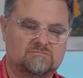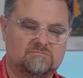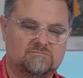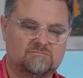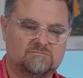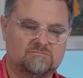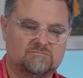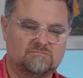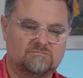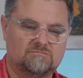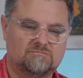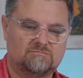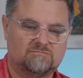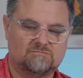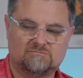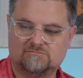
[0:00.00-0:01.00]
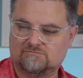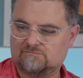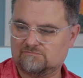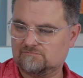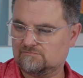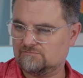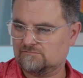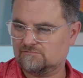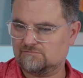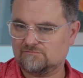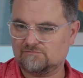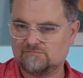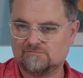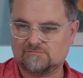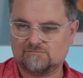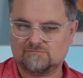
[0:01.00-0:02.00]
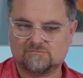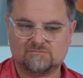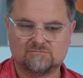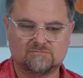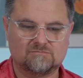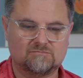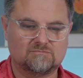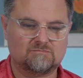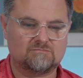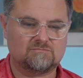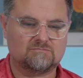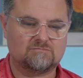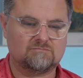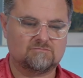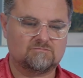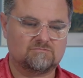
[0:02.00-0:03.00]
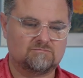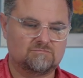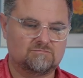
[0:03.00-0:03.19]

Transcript: No words are spoken by the person on screen.